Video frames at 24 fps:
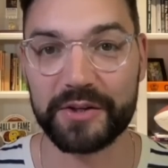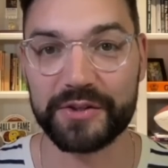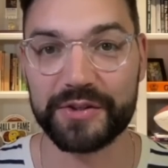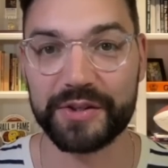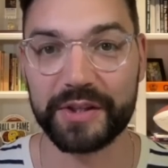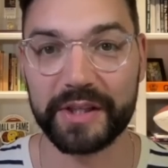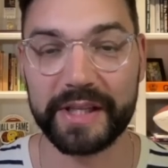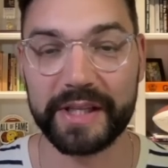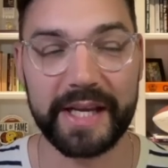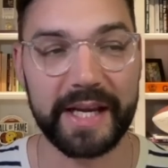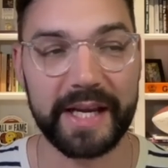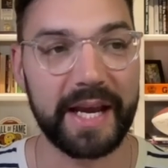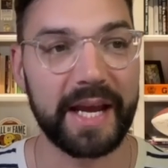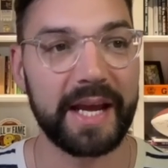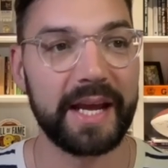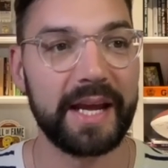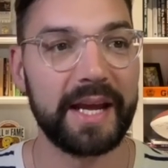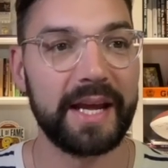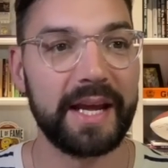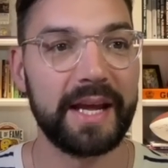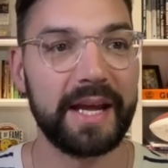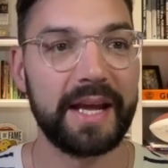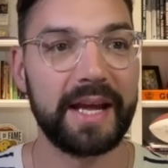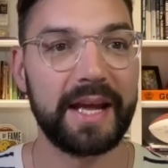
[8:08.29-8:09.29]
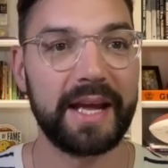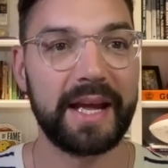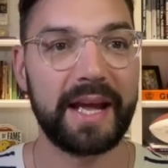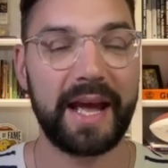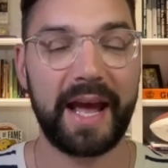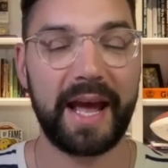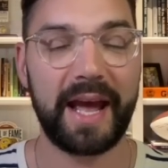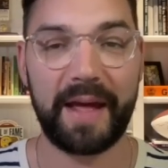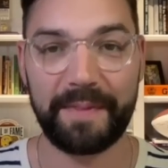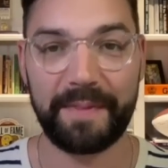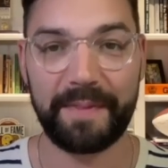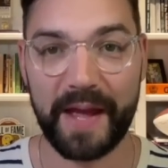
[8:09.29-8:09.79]
in the league.
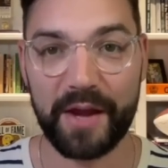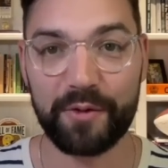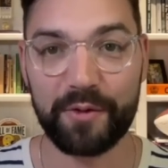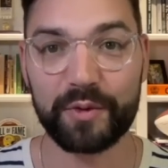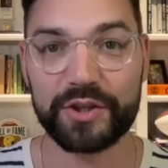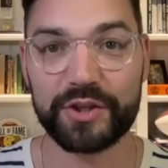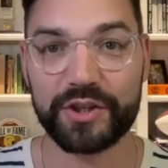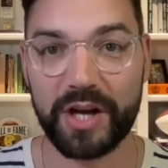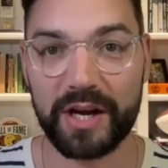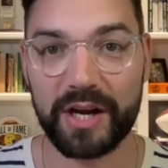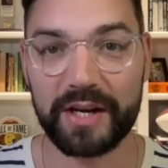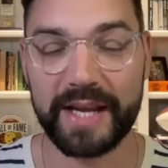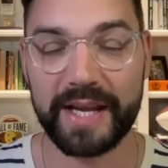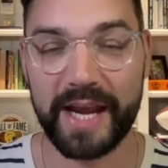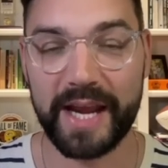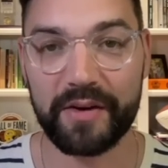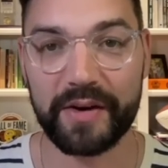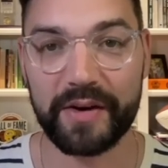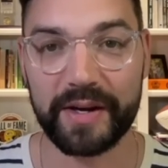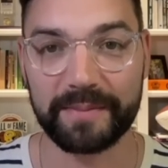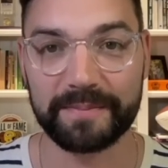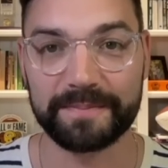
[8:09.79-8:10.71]
And then Rashawn Gary.